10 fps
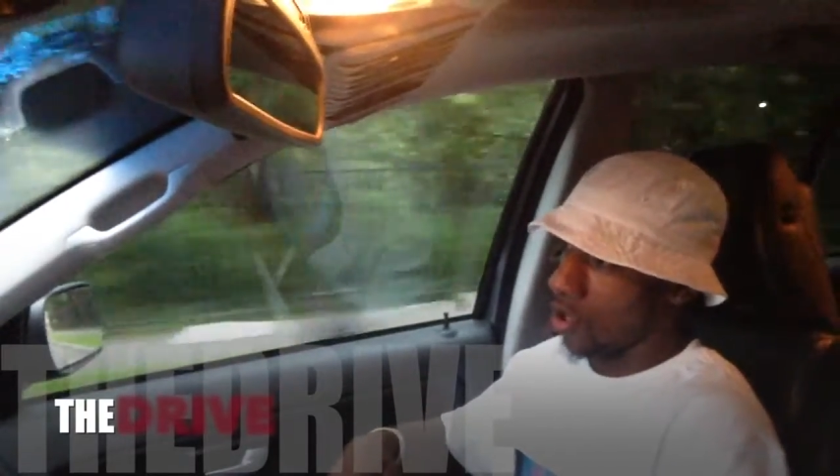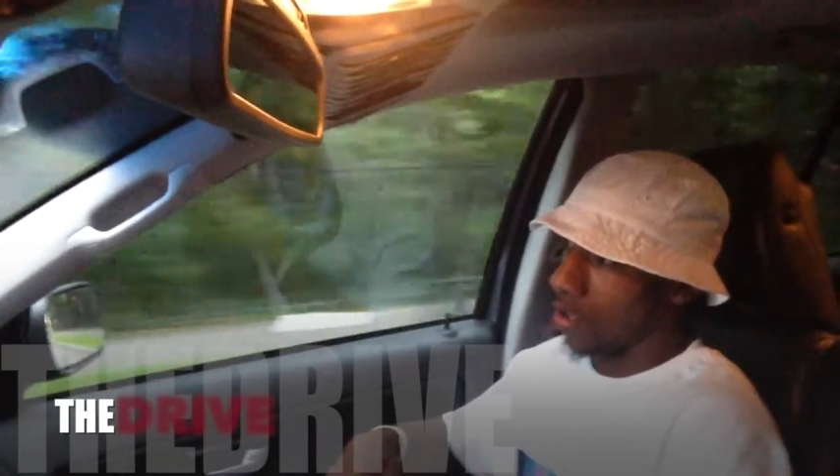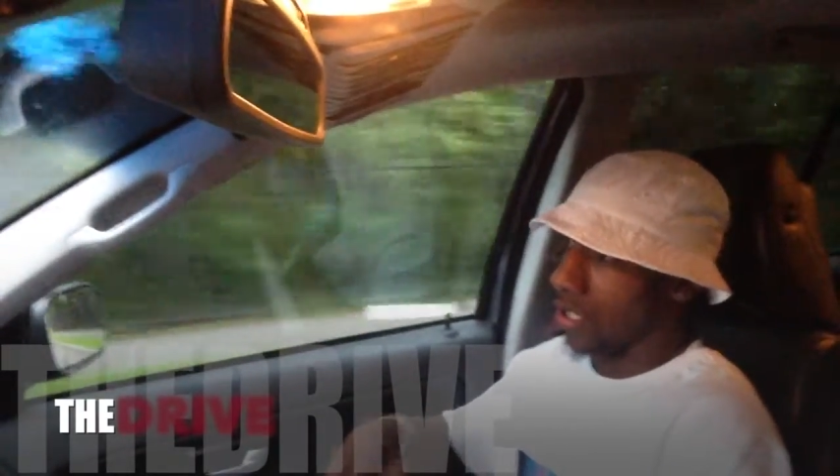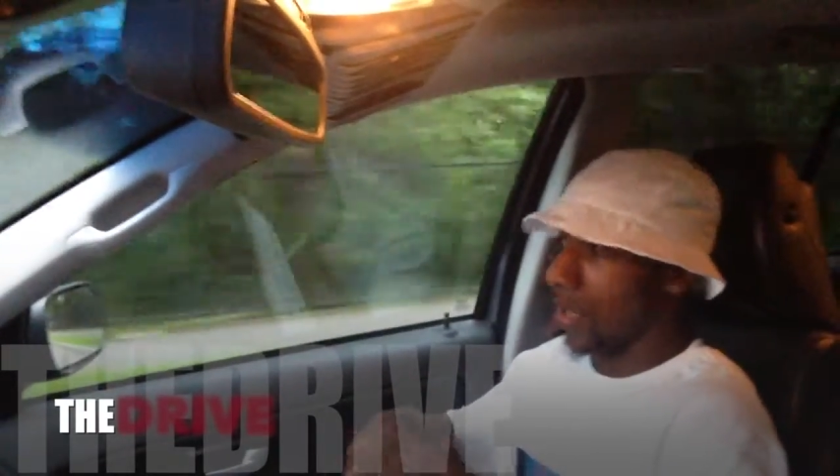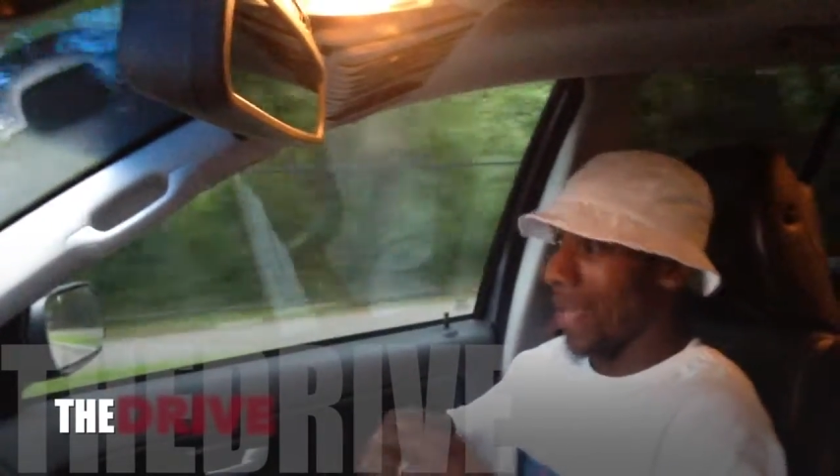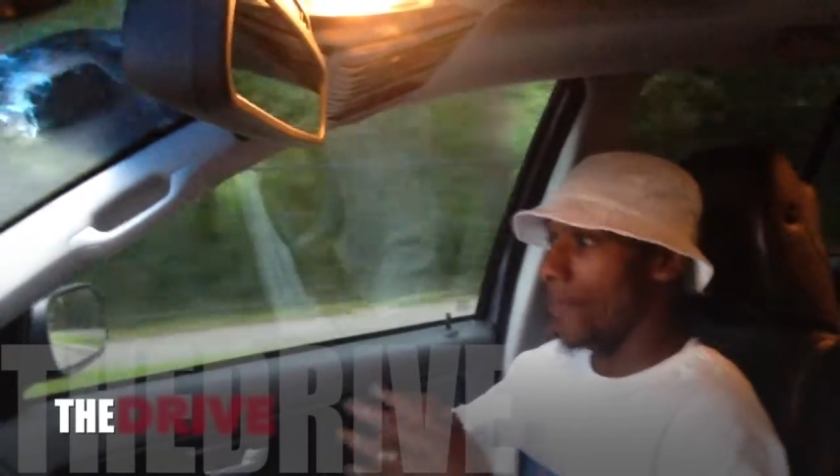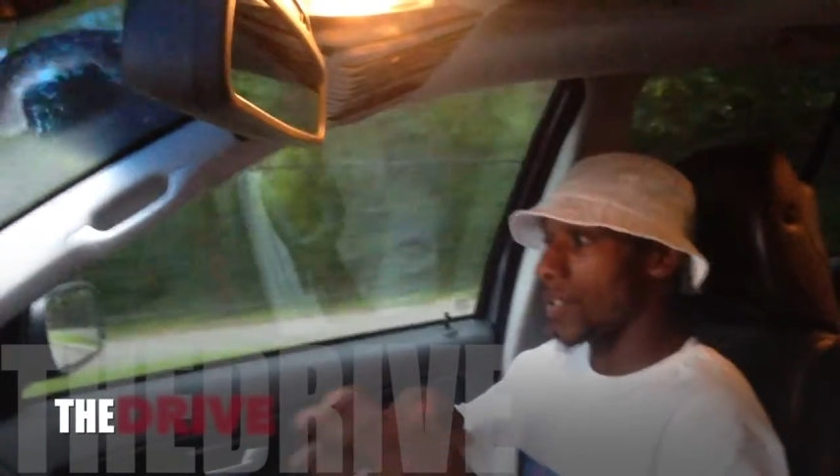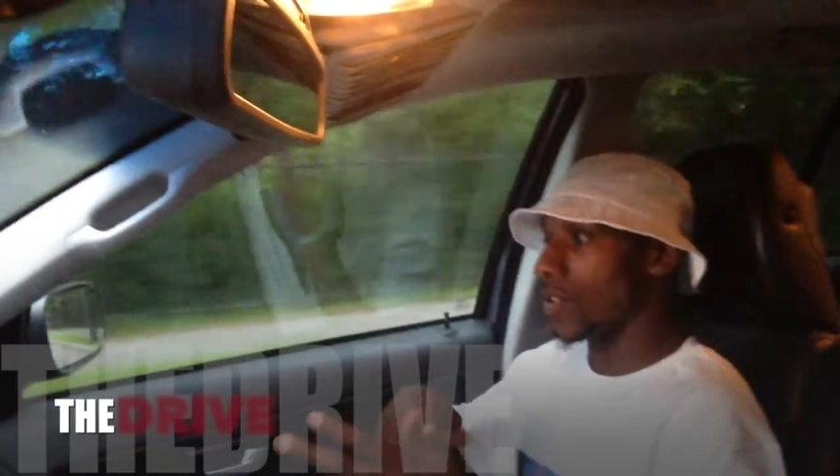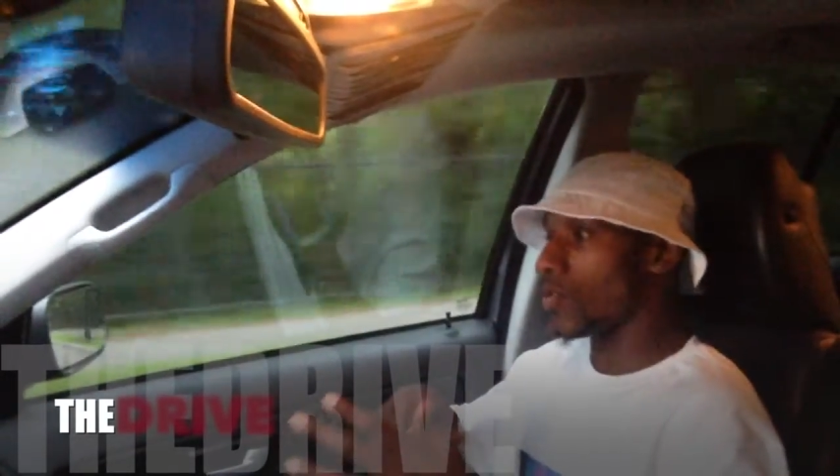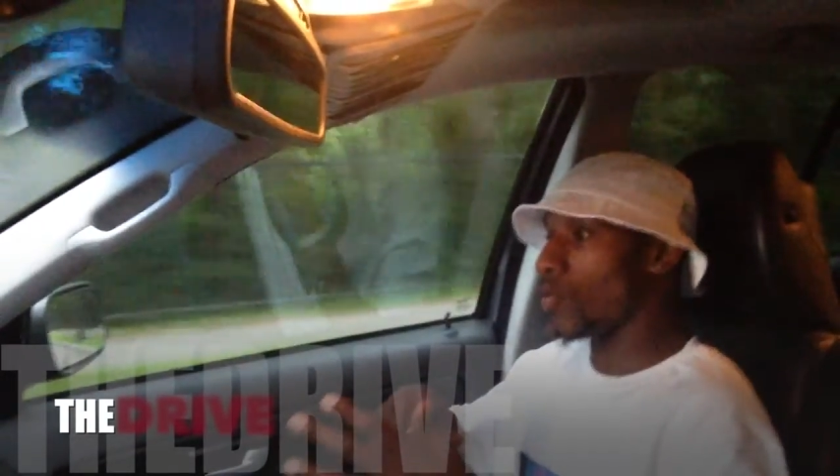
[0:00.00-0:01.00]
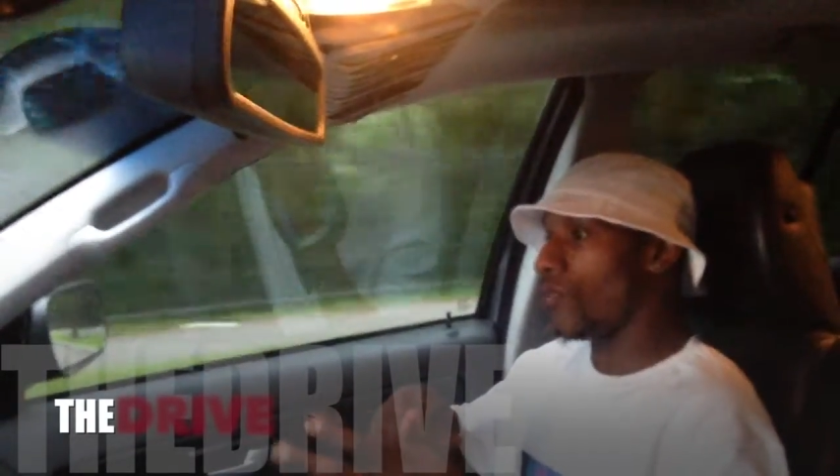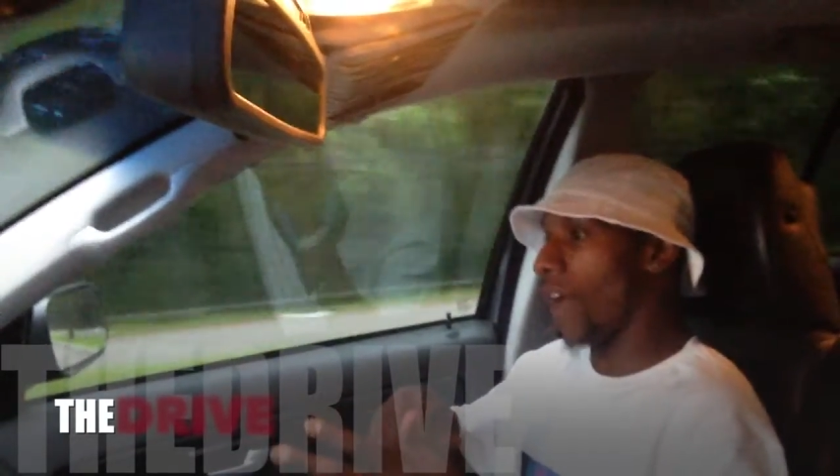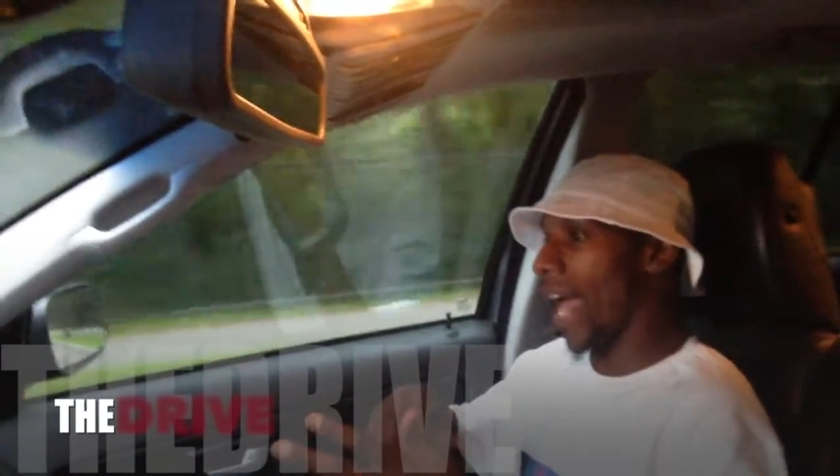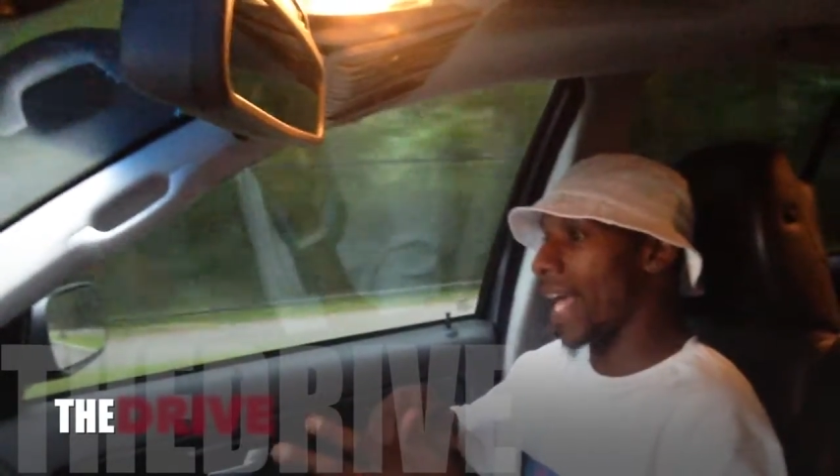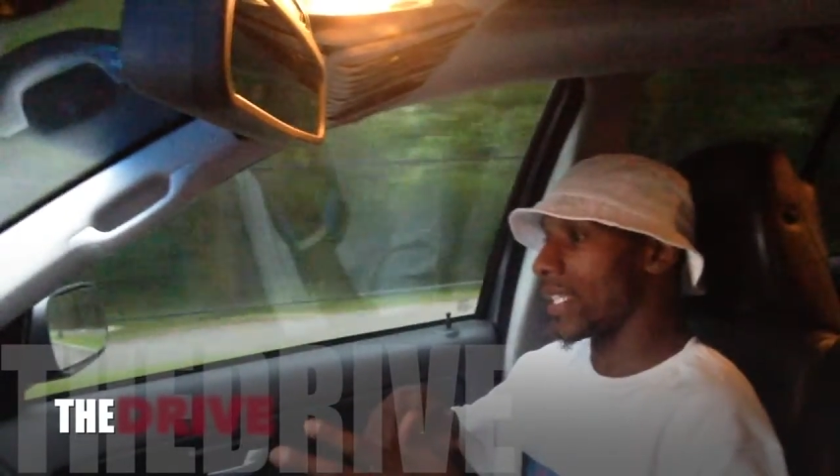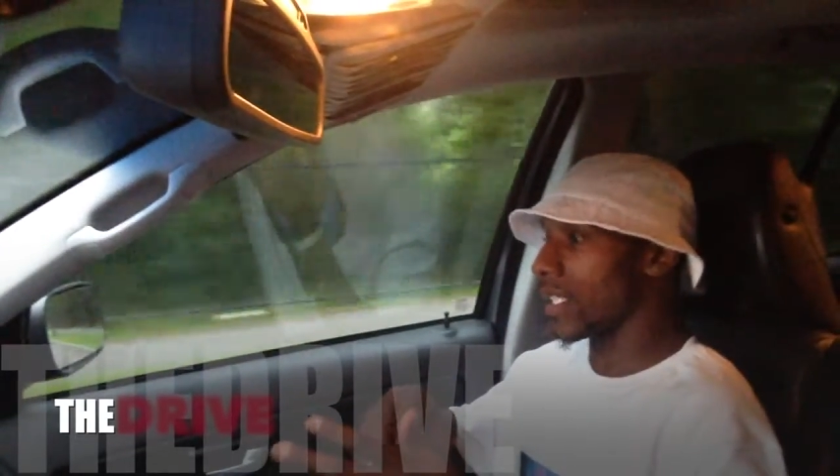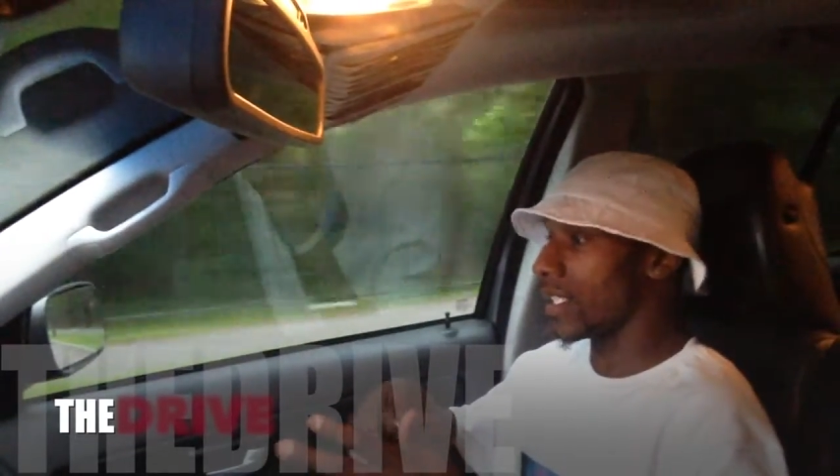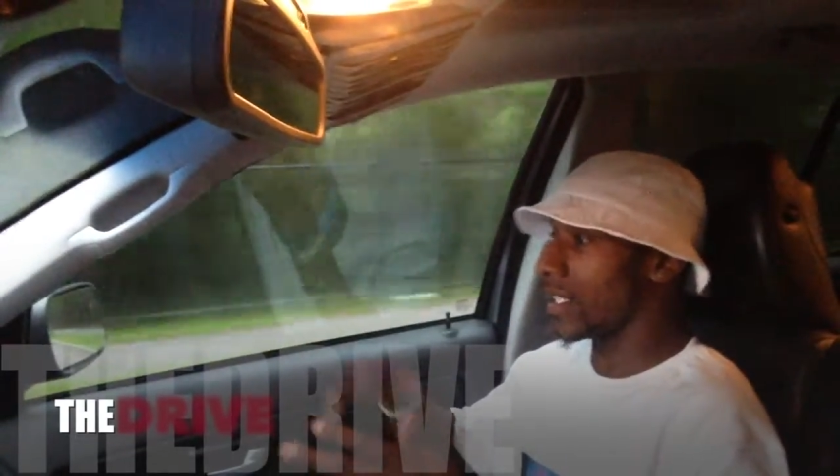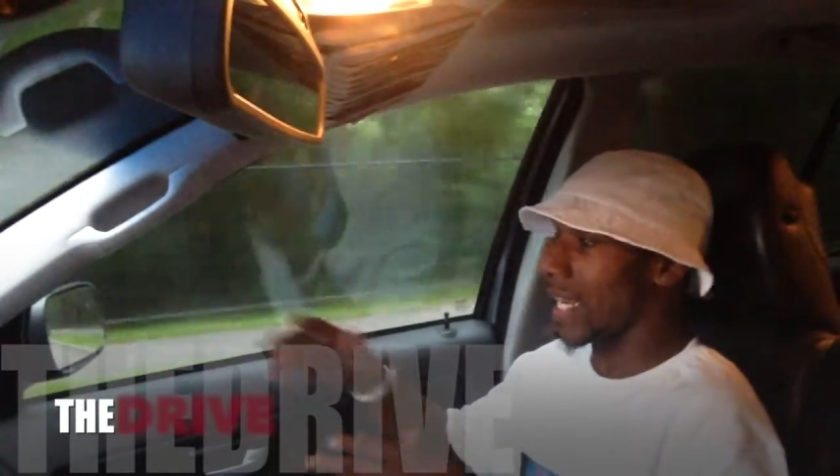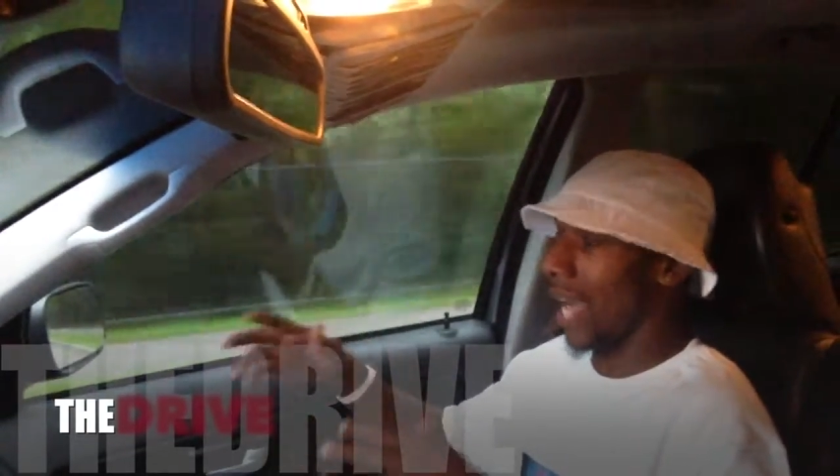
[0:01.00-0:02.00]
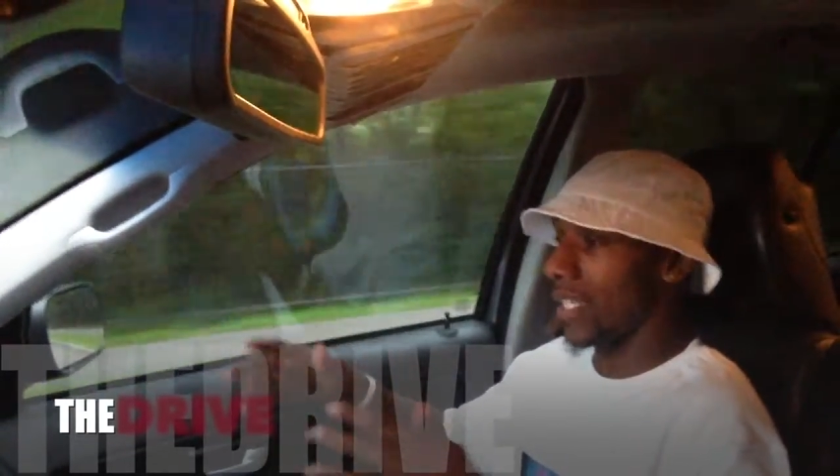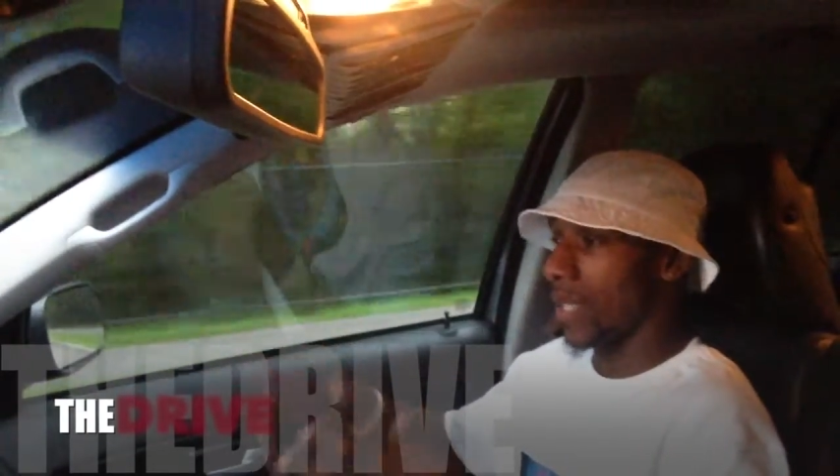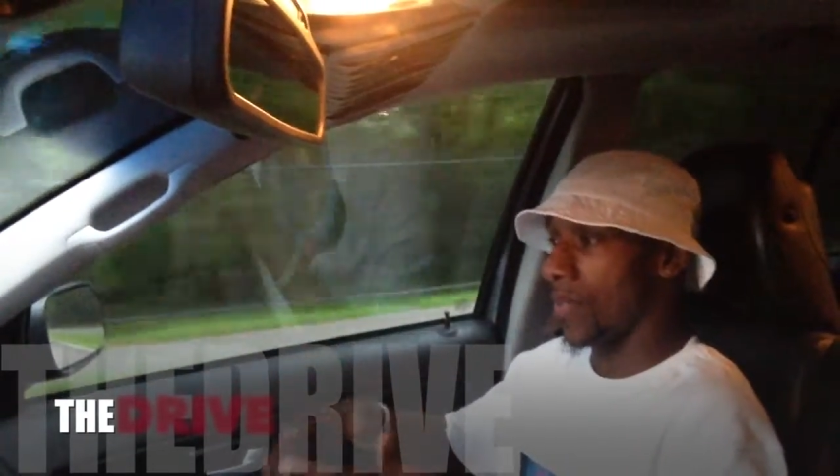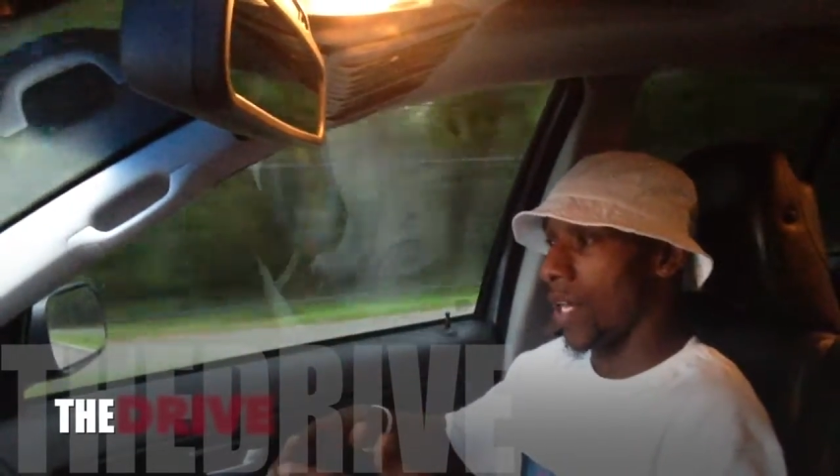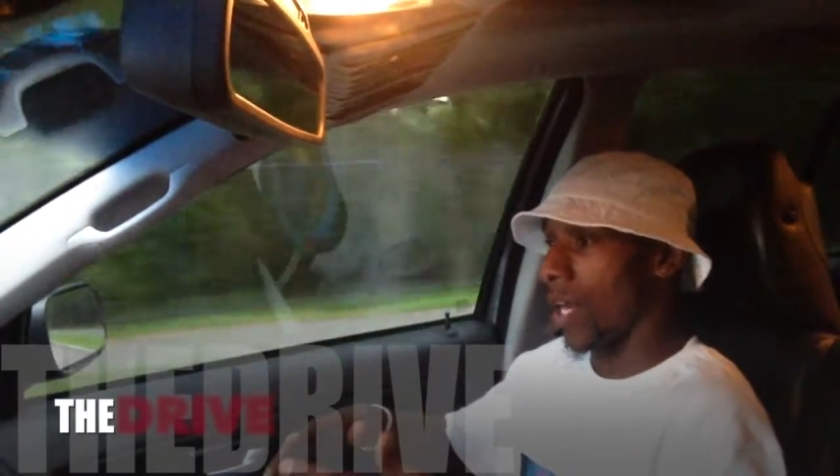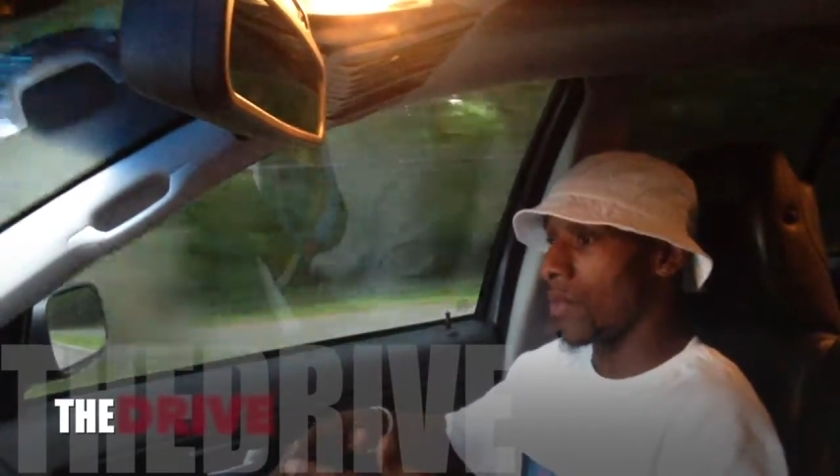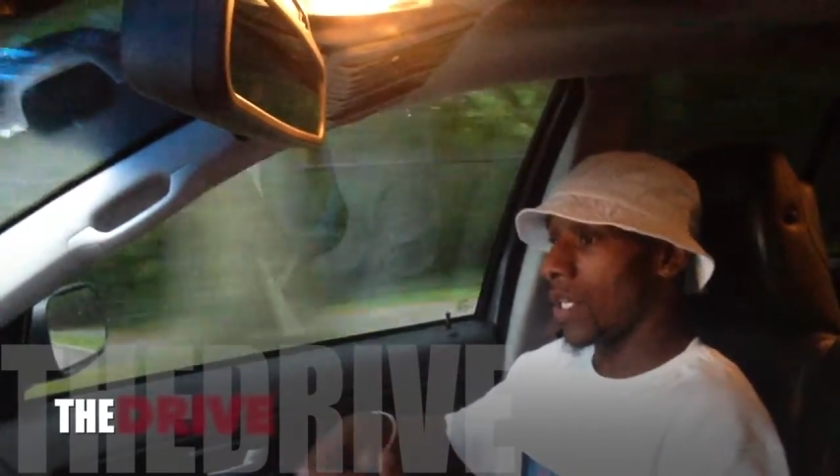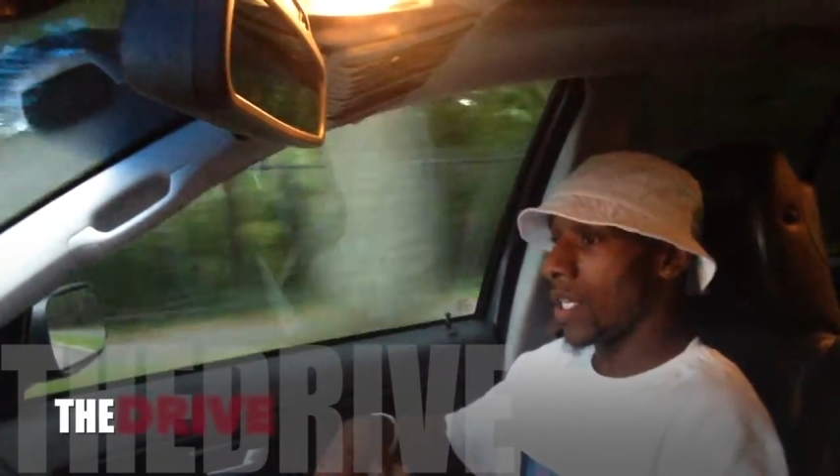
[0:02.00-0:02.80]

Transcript: or something happens too fast and they're not keeping up,